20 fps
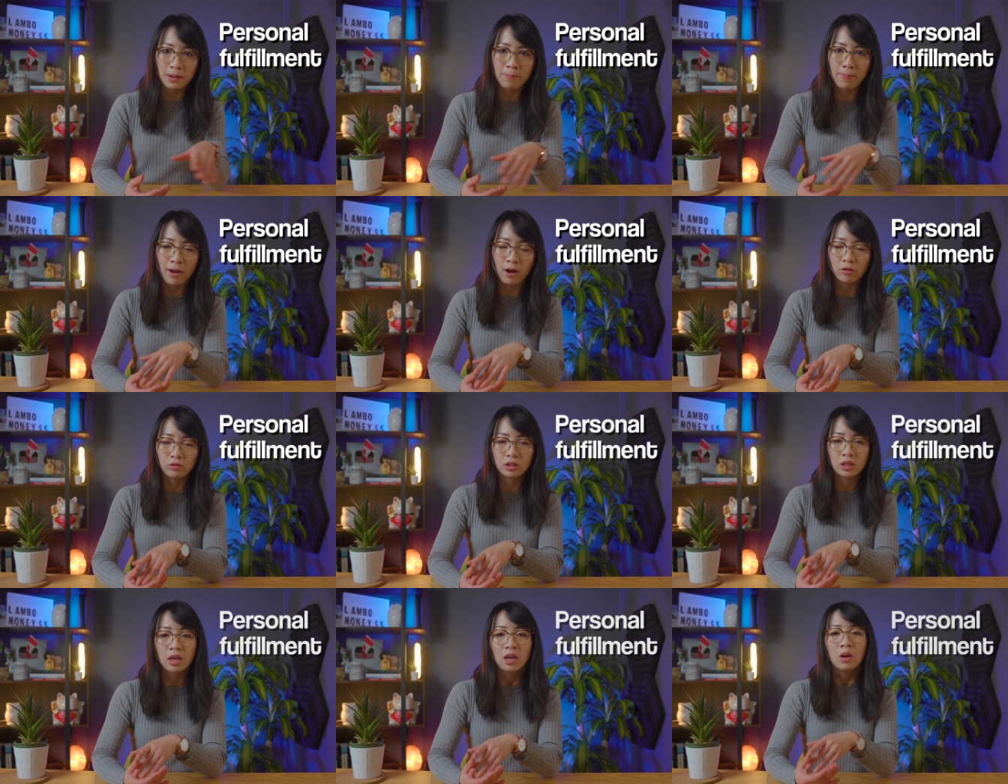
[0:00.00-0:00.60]

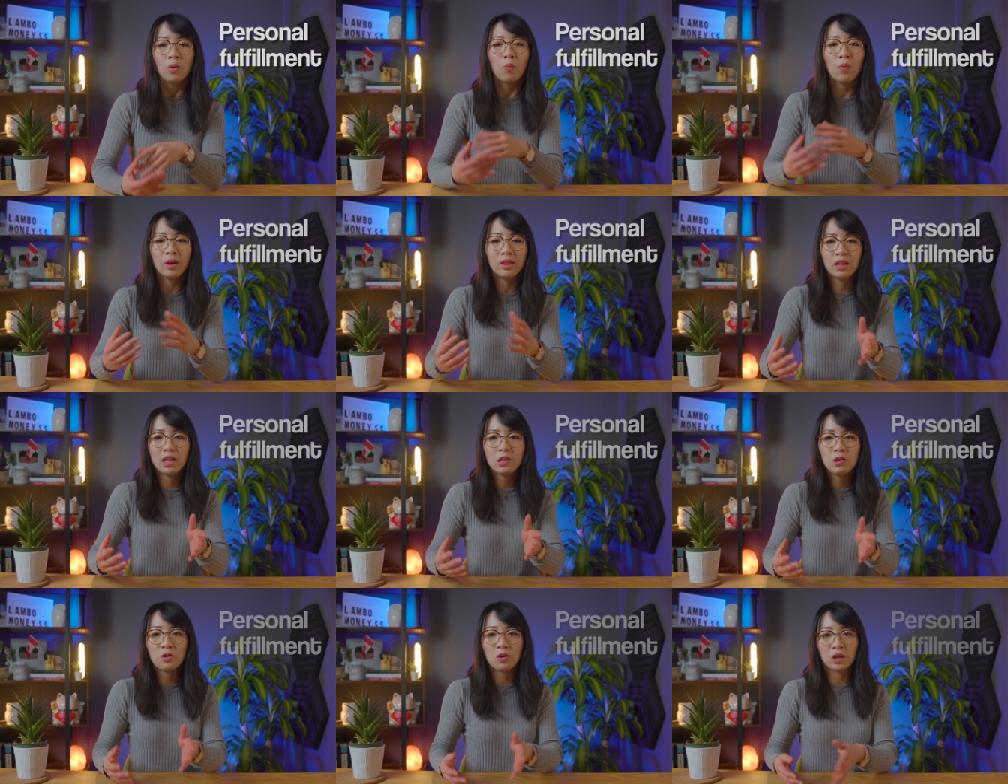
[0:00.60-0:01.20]
about
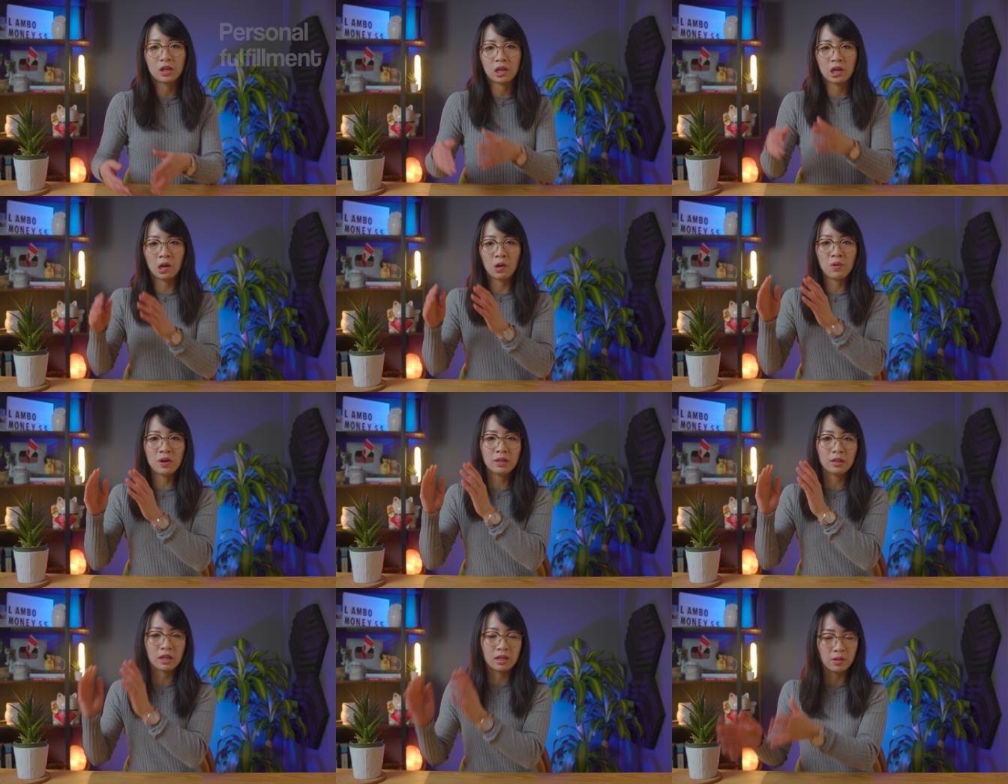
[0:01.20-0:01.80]
whether your
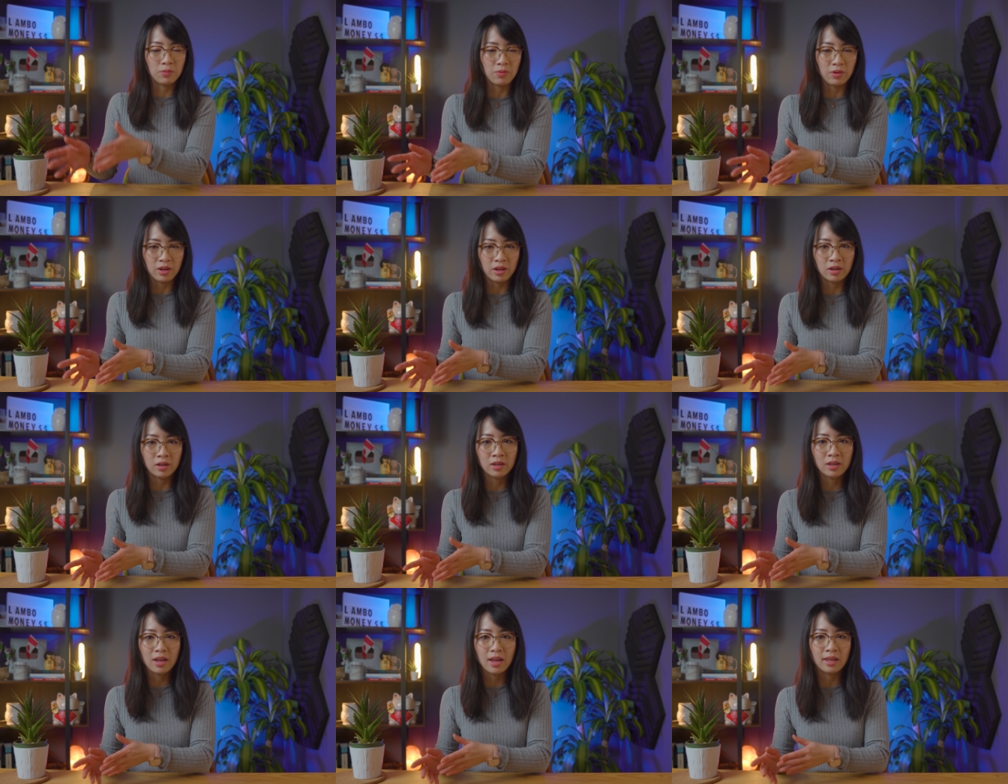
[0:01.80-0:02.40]
current
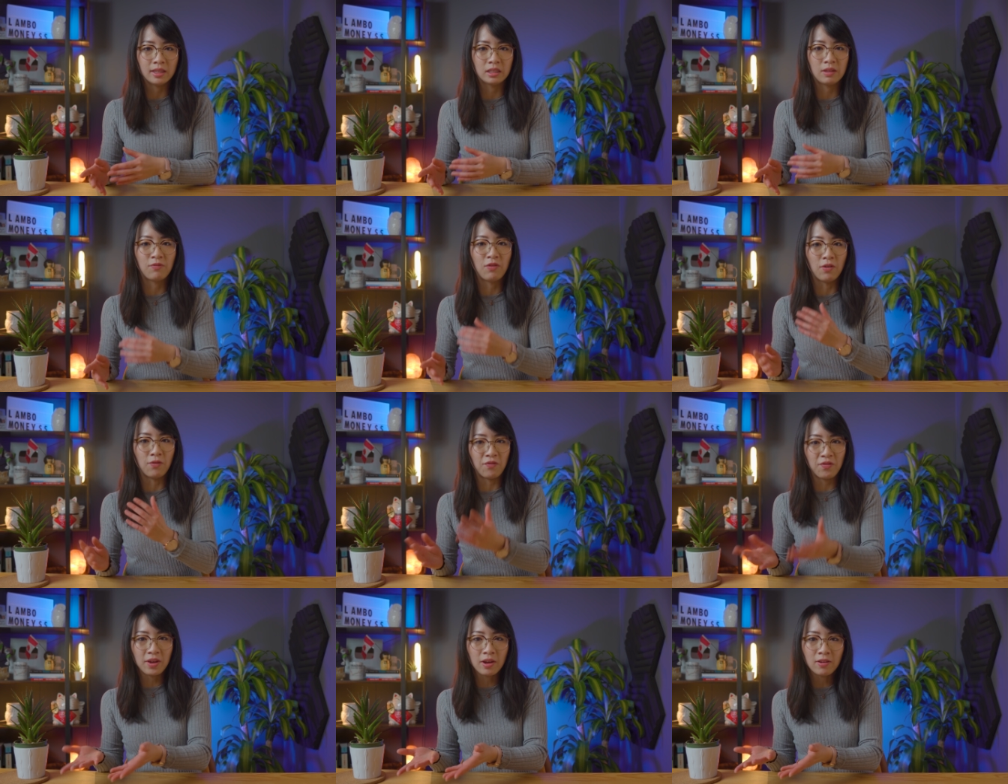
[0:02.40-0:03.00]
career is
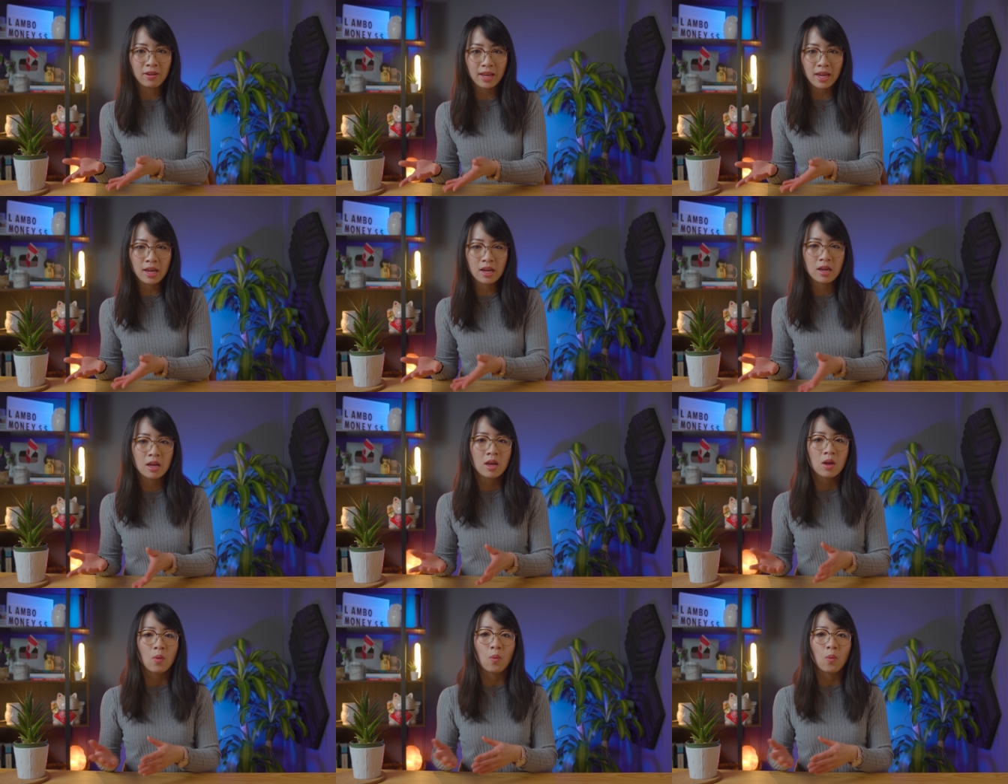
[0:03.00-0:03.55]
fulfilling